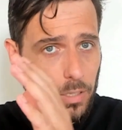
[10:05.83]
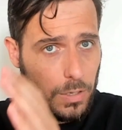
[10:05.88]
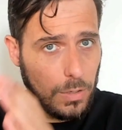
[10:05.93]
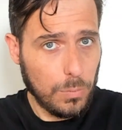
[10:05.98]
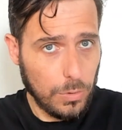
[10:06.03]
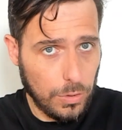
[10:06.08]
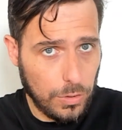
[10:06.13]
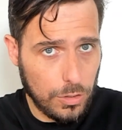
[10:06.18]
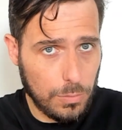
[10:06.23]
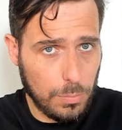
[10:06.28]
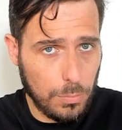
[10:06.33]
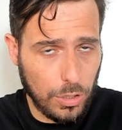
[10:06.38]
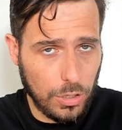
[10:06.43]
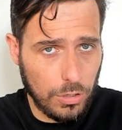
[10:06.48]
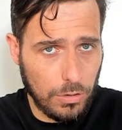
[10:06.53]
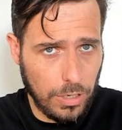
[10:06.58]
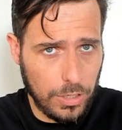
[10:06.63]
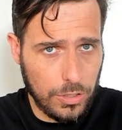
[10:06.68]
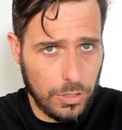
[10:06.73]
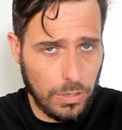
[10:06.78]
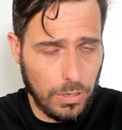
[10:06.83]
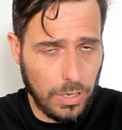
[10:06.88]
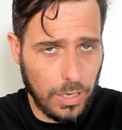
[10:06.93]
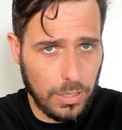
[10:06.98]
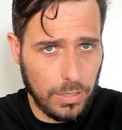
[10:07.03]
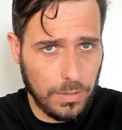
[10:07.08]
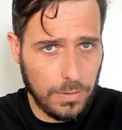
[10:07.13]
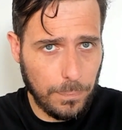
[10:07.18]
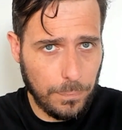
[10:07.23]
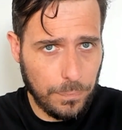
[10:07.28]
with this Mercury retrograde.
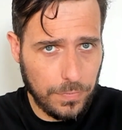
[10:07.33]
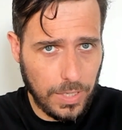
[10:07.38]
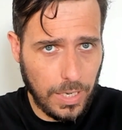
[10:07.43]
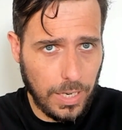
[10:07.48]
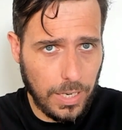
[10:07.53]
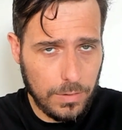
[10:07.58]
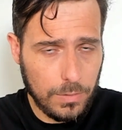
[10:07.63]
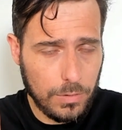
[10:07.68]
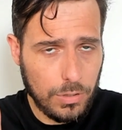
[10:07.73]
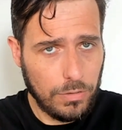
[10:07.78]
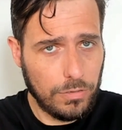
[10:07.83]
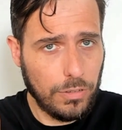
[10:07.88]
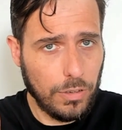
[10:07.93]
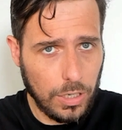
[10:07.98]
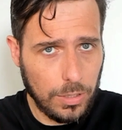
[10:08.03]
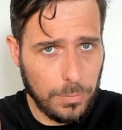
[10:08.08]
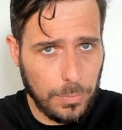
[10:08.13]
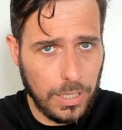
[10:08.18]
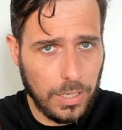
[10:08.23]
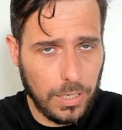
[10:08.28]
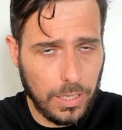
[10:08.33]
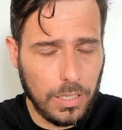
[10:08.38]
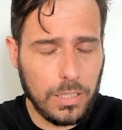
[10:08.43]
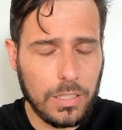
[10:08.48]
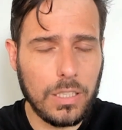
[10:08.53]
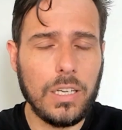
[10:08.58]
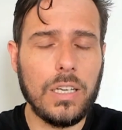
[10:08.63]
Okay, so you following me here?